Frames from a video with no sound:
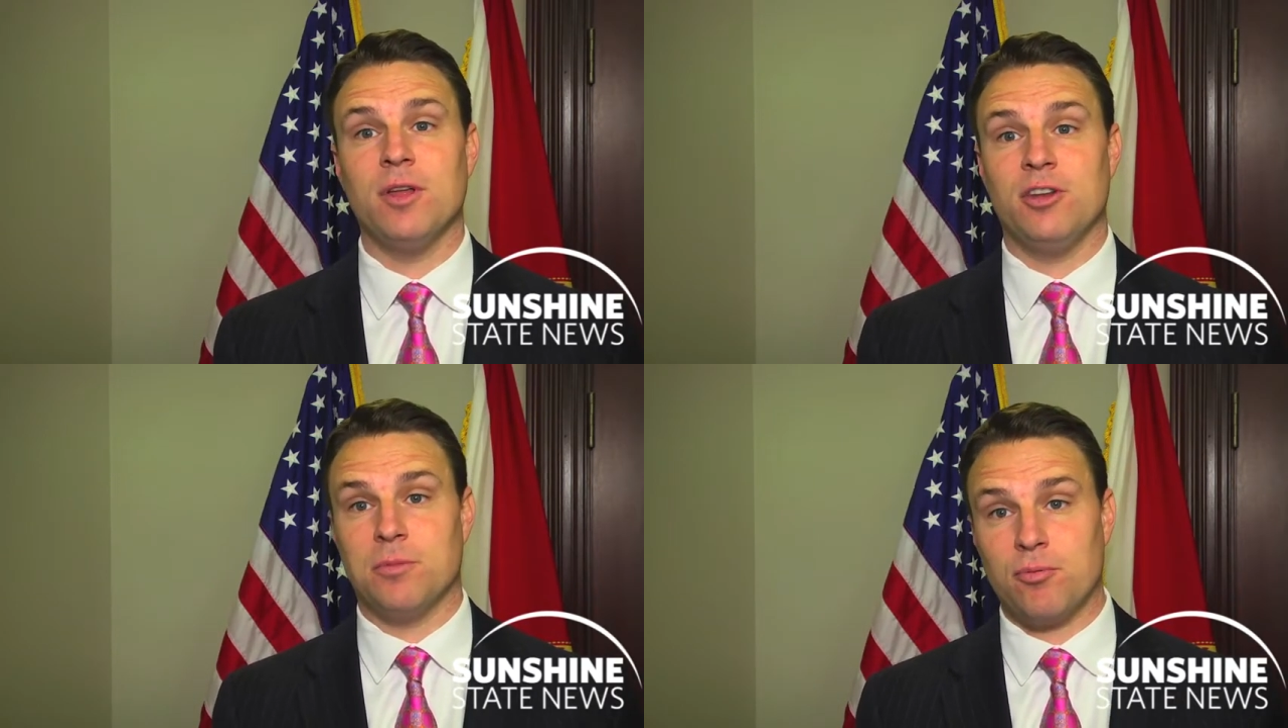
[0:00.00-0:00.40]

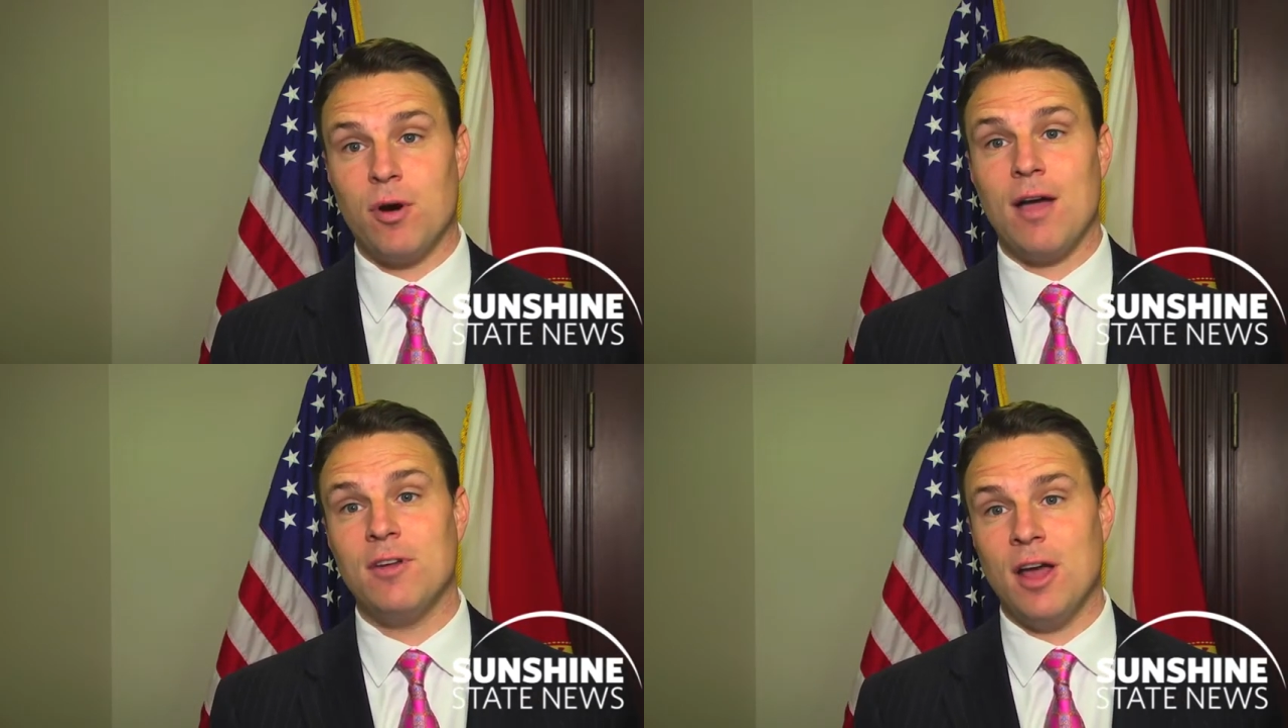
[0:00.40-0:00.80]
into
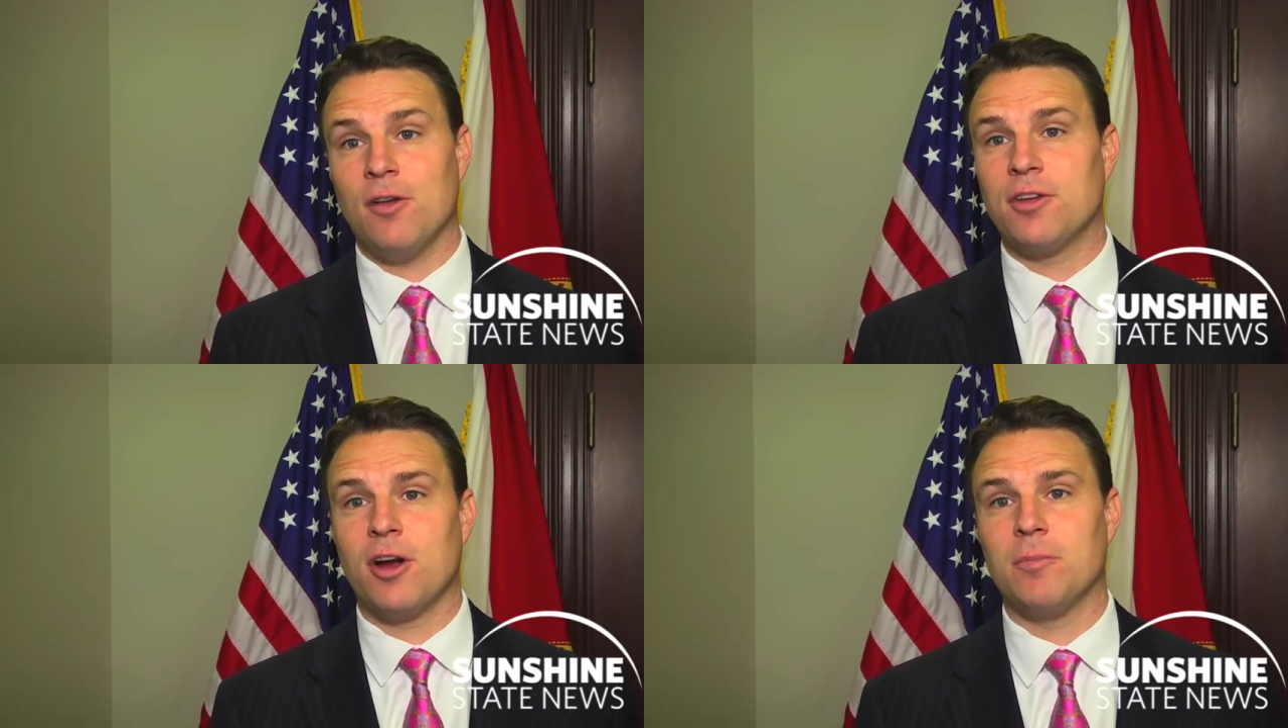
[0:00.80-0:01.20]
private
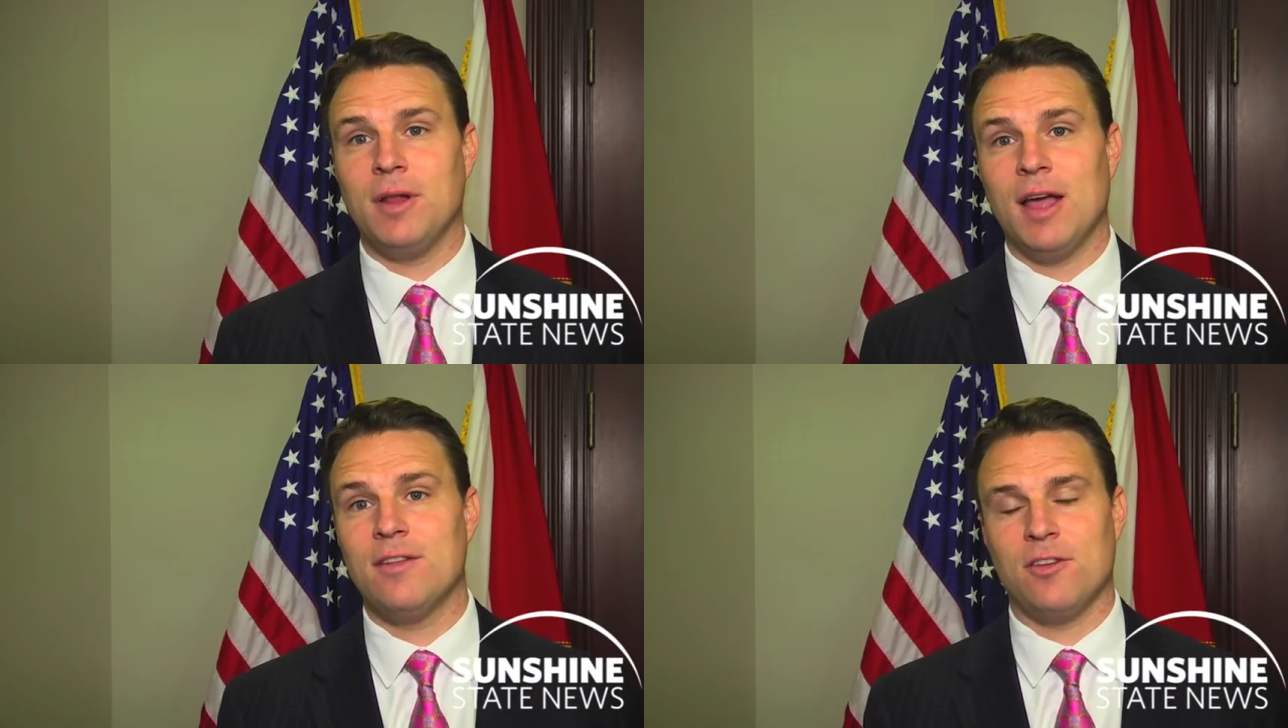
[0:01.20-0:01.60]
health care
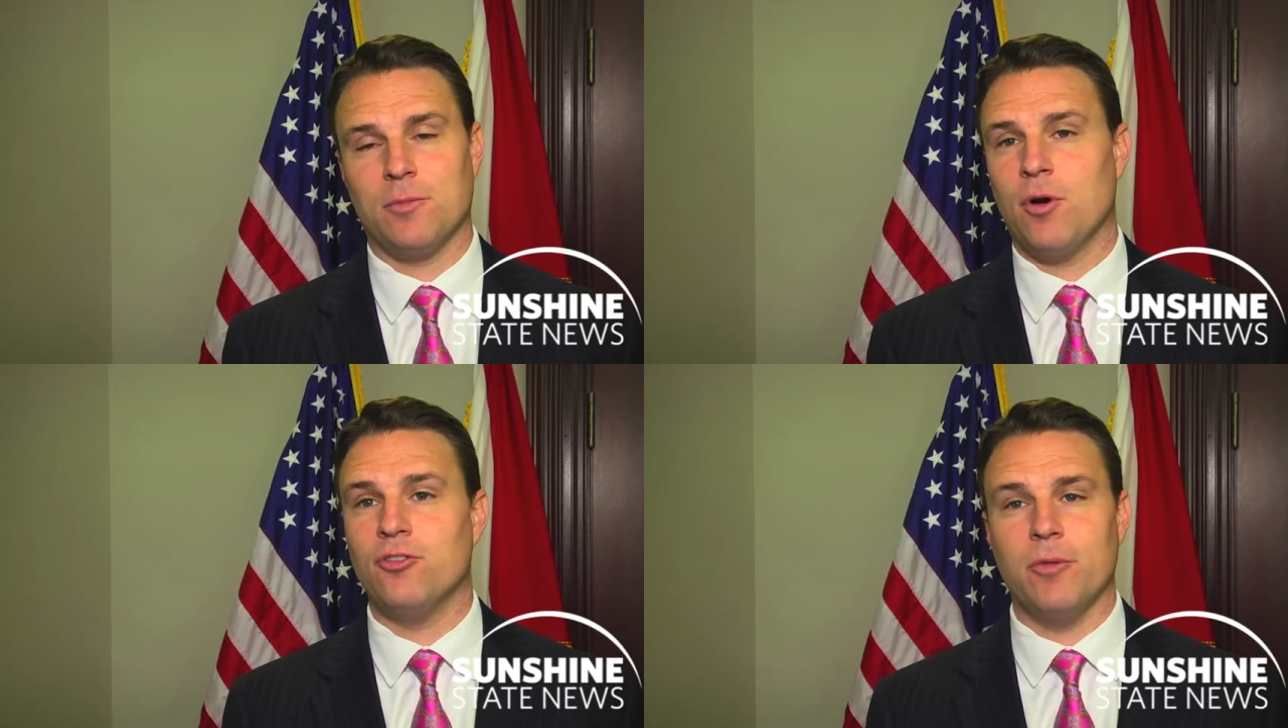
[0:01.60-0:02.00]
plans as
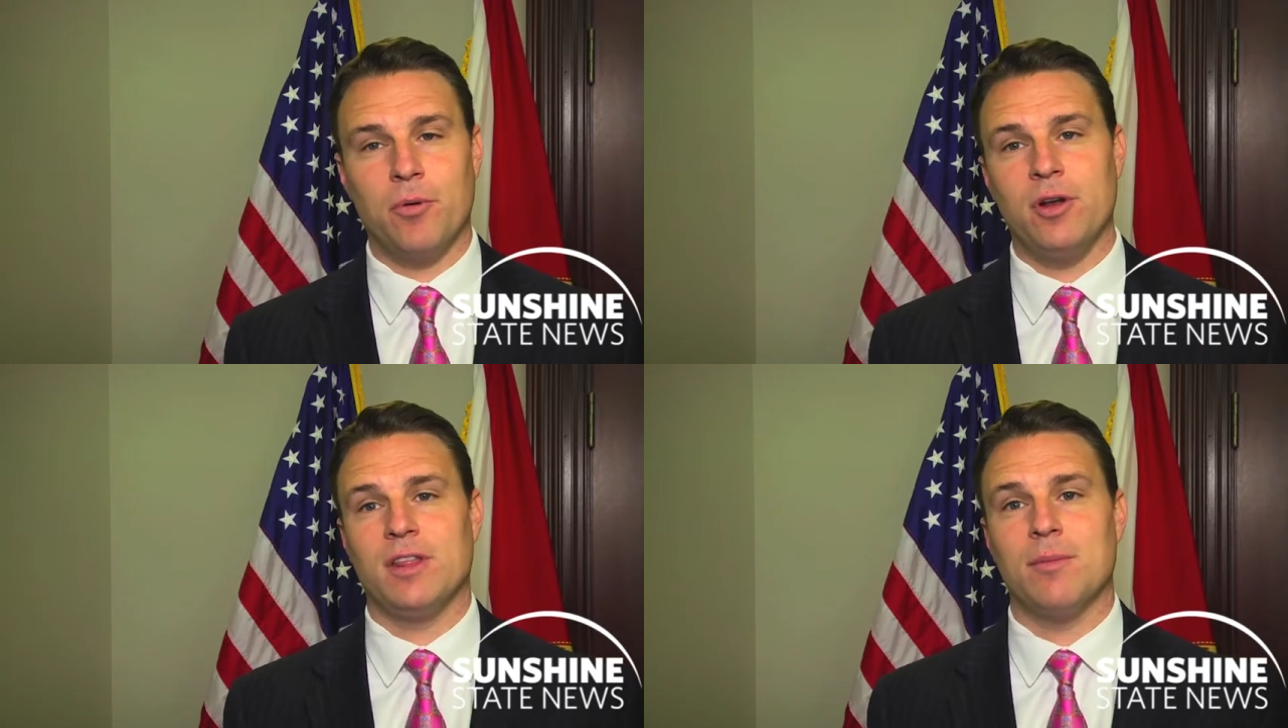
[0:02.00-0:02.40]
opposed to
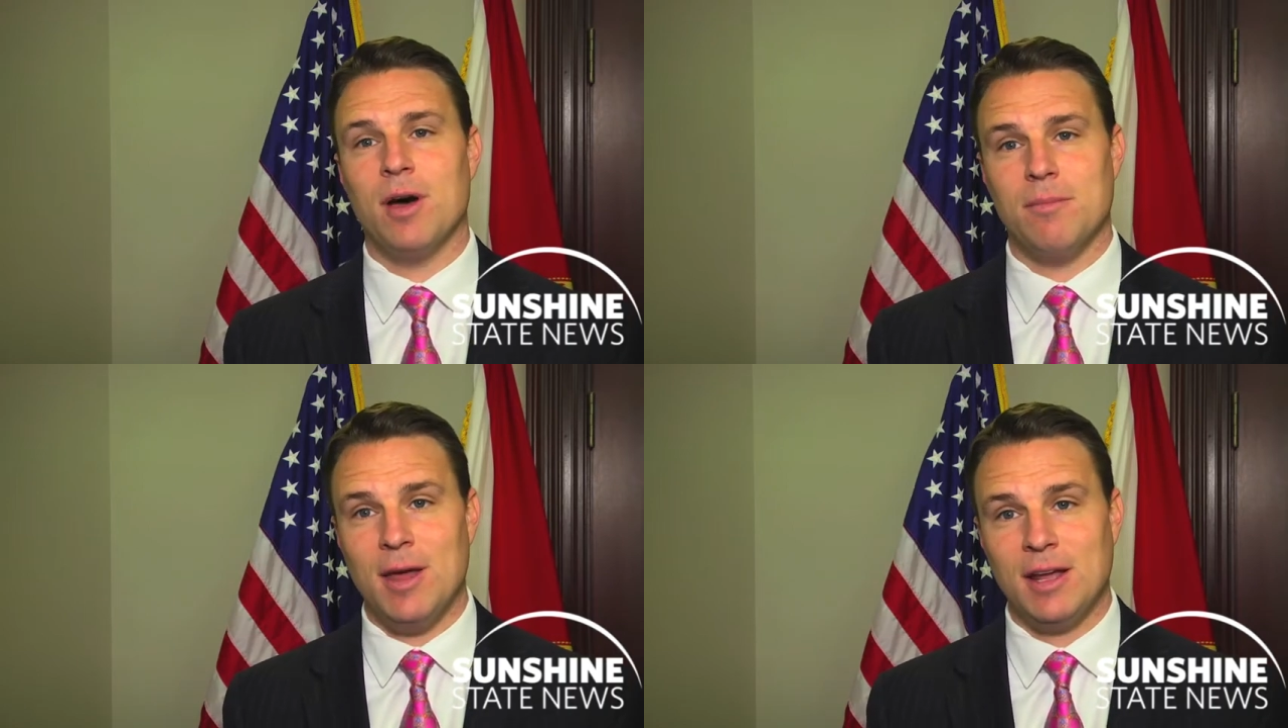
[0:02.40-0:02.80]
putting them
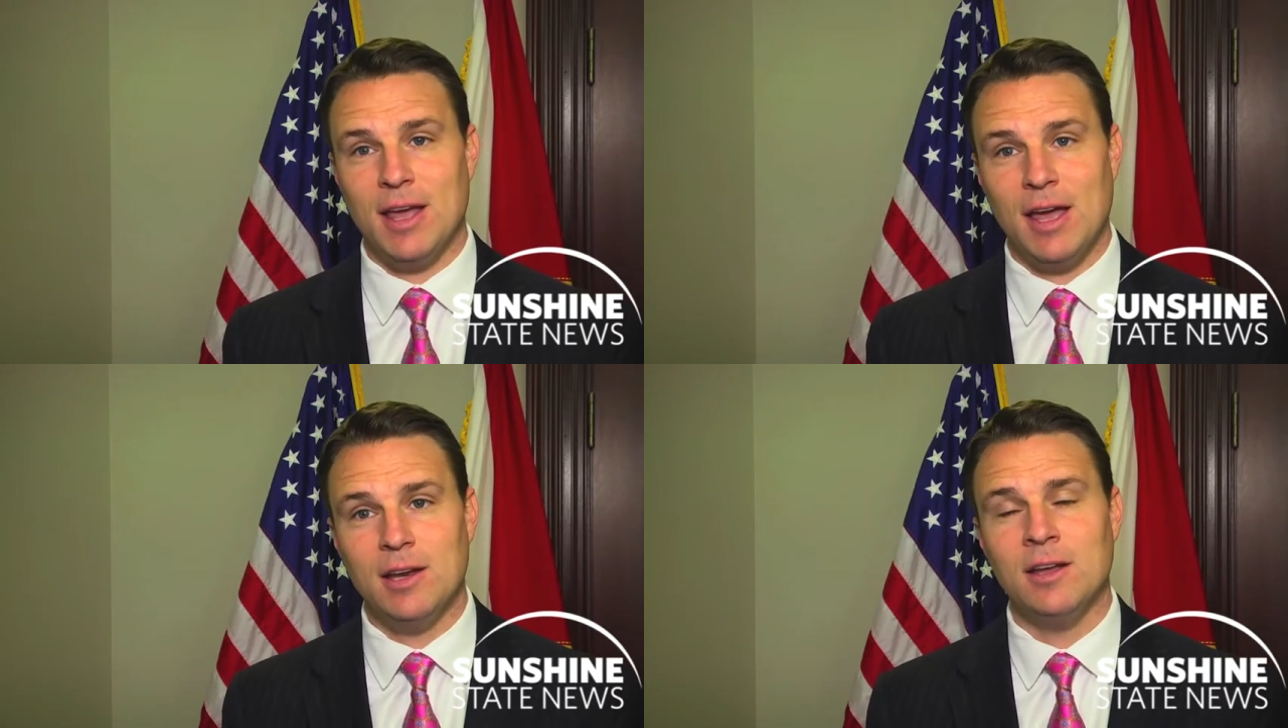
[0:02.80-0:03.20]
on
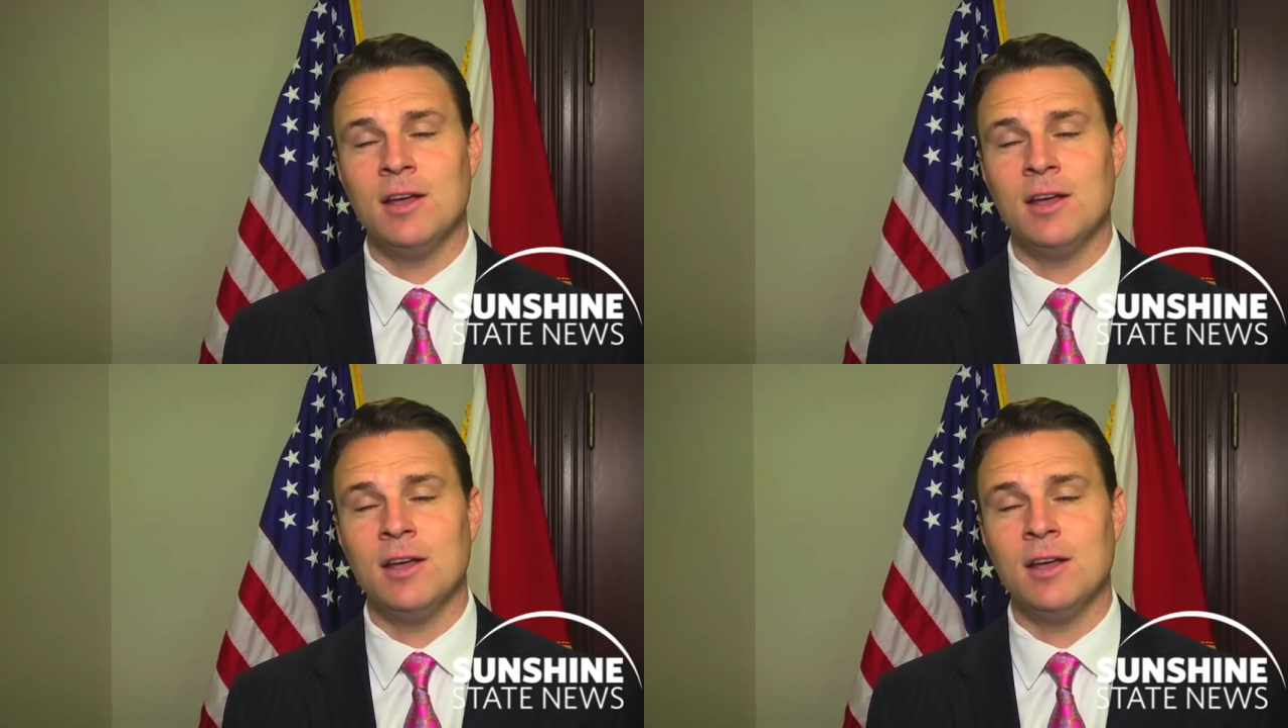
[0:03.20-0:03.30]
Medicaid.